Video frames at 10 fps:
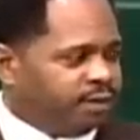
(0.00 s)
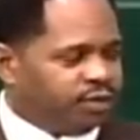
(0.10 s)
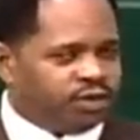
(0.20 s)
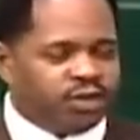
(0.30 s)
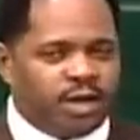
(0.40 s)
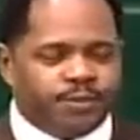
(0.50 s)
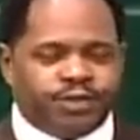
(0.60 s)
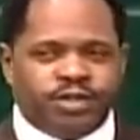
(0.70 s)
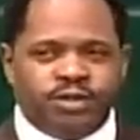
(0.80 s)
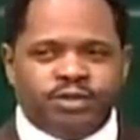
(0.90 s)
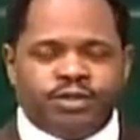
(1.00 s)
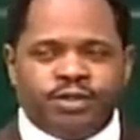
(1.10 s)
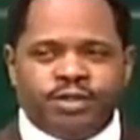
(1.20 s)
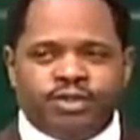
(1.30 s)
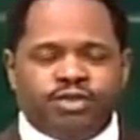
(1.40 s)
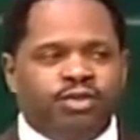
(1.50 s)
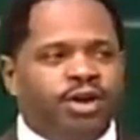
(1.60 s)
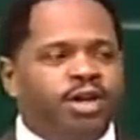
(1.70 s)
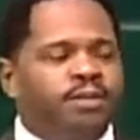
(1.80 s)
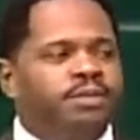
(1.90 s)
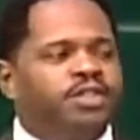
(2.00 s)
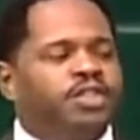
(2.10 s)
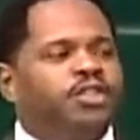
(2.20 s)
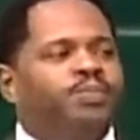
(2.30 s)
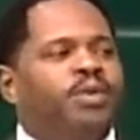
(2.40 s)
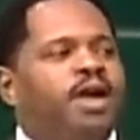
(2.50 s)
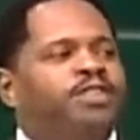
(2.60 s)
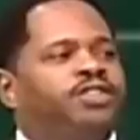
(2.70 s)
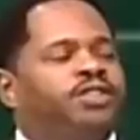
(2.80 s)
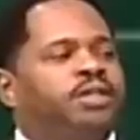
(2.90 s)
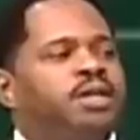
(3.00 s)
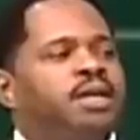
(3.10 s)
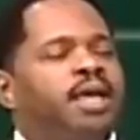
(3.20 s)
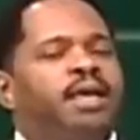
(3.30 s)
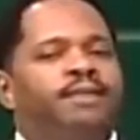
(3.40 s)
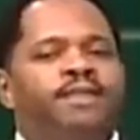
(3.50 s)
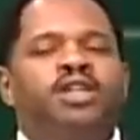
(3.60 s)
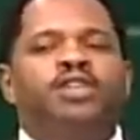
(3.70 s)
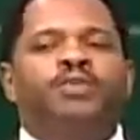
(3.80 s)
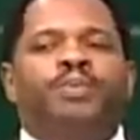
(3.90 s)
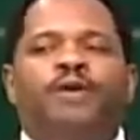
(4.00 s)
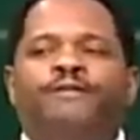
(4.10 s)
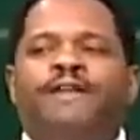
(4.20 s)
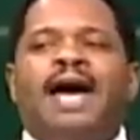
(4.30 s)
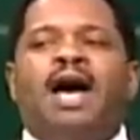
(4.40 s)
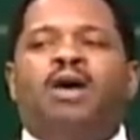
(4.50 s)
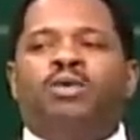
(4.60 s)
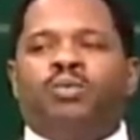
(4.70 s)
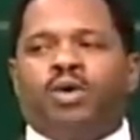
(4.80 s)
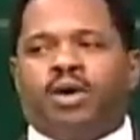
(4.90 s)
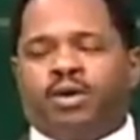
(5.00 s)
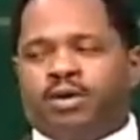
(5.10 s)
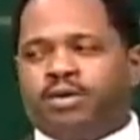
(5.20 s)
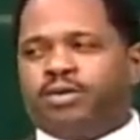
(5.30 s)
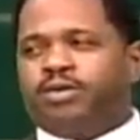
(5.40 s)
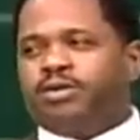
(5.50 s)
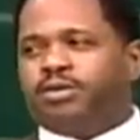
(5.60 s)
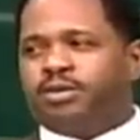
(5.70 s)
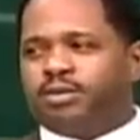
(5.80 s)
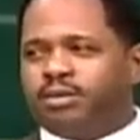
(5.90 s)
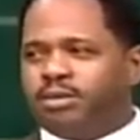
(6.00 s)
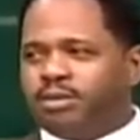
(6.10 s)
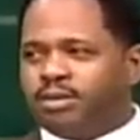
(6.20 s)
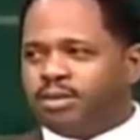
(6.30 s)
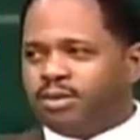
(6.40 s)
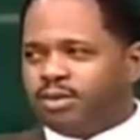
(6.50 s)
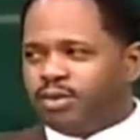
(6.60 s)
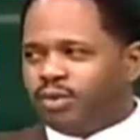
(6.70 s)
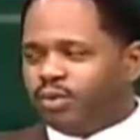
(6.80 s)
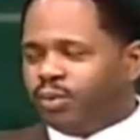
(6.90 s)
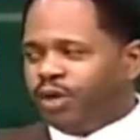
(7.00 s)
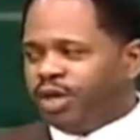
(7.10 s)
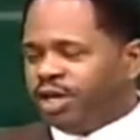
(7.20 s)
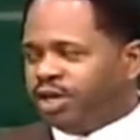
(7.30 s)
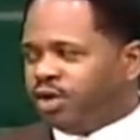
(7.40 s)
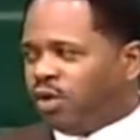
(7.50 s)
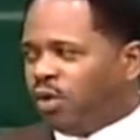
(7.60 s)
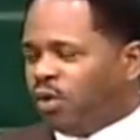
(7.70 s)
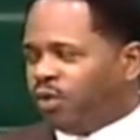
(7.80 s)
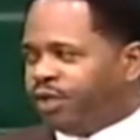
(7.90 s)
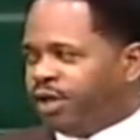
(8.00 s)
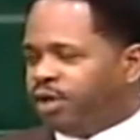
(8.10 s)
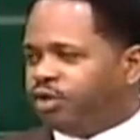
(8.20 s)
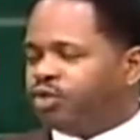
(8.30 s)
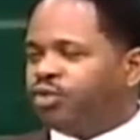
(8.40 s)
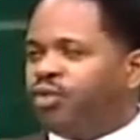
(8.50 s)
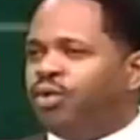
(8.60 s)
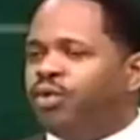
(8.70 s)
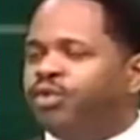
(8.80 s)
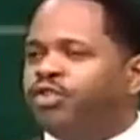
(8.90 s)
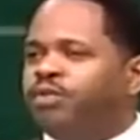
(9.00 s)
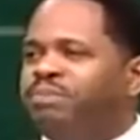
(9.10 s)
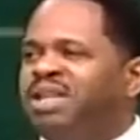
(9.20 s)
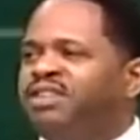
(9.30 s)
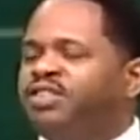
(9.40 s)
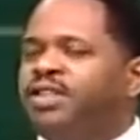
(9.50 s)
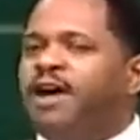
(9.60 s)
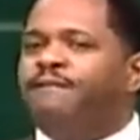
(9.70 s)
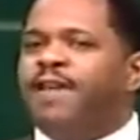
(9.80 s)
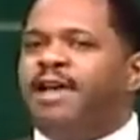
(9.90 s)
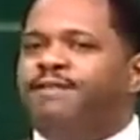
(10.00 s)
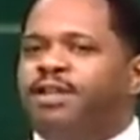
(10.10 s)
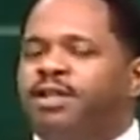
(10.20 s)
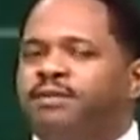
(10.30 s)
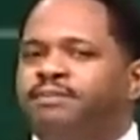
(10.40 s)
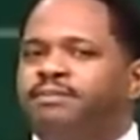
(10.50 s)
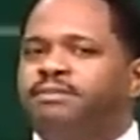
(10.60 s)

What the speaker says: The substance of this dream is expressed in these profound words. We hold these truths to be self-evident,